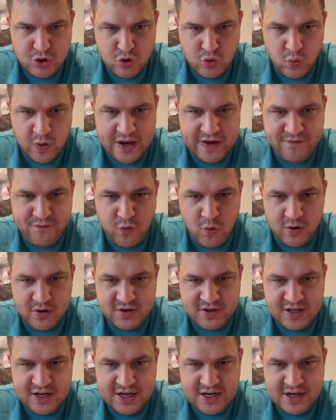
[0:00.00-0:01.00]
Week
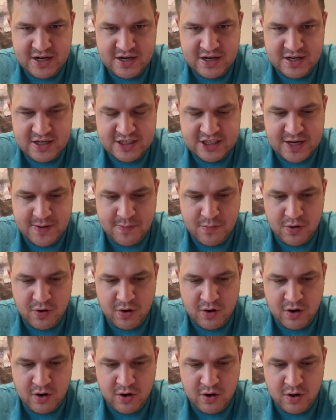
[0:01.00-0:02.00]
14,
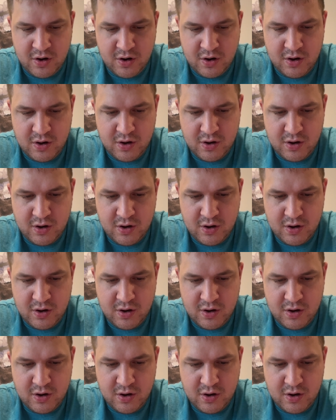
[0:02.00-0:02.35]
December,